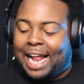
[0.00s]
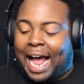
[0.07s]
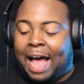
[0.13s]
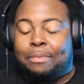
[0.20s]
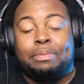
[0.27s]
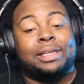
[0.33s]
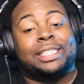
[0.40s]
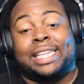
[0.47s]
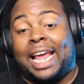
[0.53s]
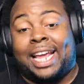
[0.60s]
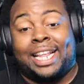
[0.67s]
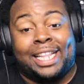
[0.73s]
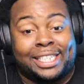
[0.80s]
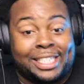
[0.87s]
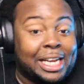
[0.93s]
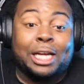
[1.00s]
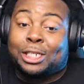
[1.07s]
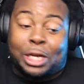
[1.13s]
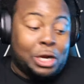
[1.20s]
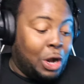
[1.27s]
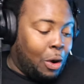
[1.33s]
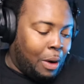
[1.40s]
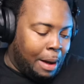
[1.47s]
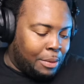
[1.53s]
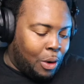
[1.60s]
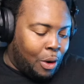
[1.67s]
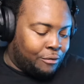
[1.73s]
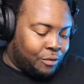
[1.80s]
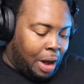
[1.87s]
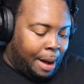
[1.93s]
been saying this. So you know what I'm
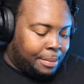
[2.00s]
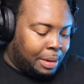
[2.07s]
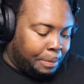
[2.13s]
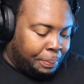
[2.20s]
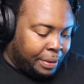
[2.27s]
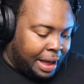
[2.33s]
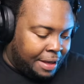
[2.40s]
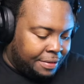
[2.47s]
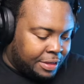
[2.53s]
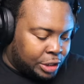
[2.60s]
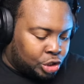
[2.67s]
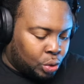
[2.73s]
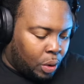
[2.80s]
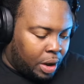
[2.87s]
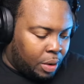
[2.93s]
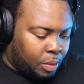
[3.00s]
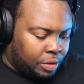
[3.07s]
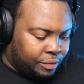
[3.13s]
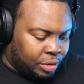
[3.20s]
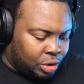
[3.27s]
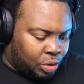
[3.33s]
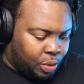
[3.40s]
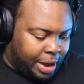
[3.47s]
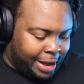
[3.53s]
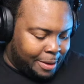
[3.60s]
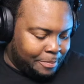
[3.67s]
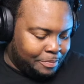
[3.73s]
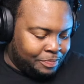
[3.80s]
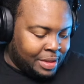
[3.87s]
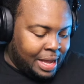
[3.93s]
going for. I'm going to play the Joy one real quick.
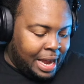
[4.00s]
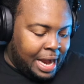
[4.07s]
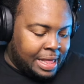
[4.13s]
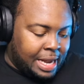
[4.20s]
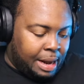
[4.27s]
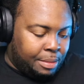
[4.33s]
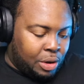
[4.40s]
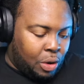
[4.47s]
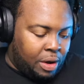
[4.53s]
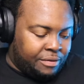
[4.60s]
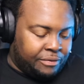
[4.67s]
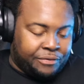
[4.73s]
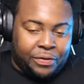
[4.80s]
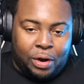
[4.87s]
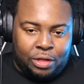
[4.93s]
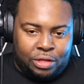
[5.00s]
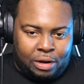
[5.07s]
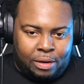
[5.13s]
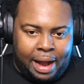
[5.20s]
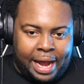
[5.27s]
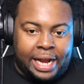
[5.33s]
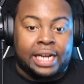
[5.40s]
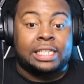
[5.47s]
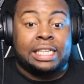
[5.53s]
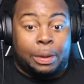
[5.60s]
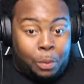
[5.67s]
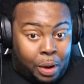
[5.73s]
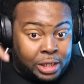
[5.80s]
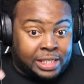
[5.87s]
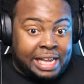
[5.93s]
And then I'm going to go even further, all right? Because
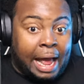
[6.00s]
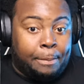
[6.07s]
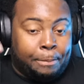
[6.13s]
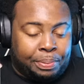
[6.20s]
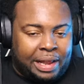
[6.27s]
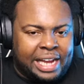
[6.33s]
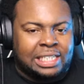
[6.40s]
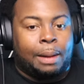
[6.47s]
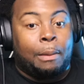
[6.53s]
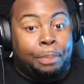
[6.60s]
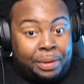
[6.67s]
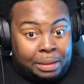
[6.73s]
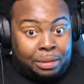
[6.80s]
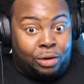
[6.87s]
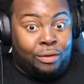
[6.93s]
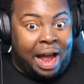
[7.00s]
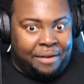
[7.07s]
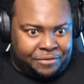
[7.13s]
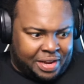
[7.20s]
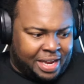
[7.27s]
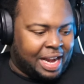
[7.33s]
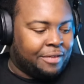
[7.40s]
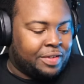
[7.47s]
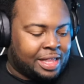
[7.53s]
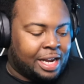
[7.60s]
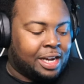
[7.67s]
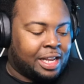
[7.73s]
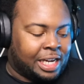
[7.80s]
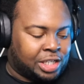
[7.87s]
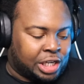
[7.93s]
once that plays, I'm going to put up the graphic and everything to
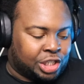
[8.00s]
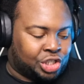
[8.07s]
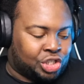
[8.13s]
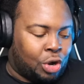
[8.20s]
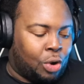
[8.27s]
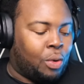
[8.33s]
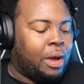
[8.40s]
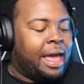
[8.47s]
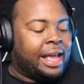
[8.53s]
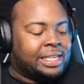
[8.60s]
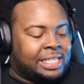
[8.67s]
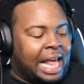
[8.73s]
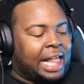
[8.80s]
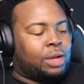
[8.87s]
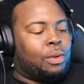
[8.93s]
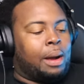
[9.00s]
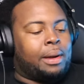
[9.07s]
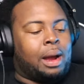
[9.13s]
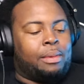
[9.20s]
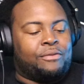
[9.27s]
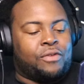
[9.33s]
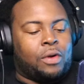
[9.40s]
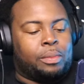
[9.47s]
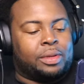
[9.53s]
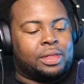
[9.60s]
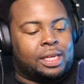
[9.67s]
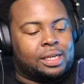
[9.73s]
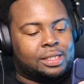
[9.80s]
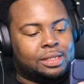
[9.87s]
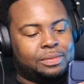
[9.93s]
let y'all show exactly where I'm coming from with this.